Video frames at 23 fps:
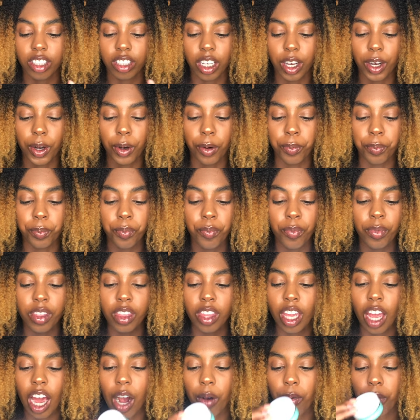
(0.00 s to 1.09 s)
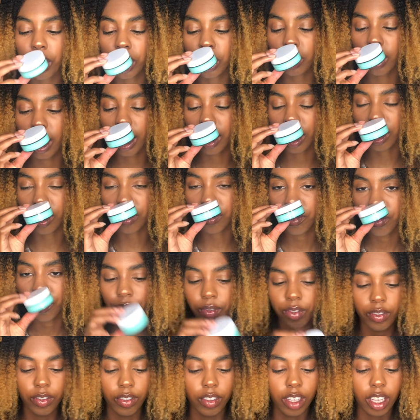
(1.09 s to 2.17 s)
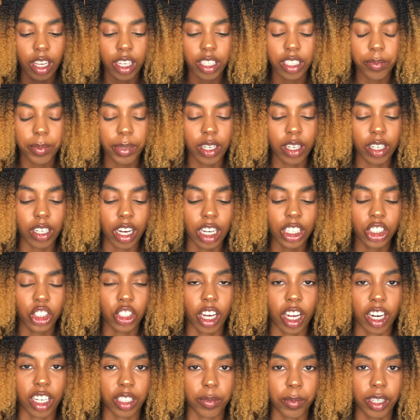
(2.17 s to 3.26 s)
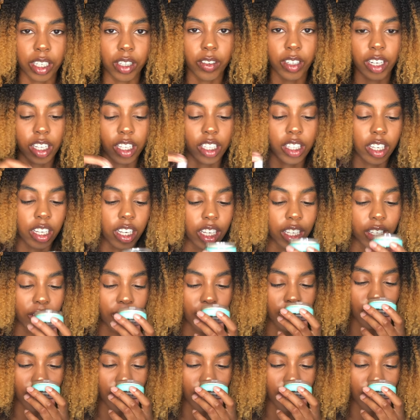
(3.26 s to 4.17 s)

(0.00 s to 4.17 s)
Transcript: So I wanna try the, I just try to smell it with that thing.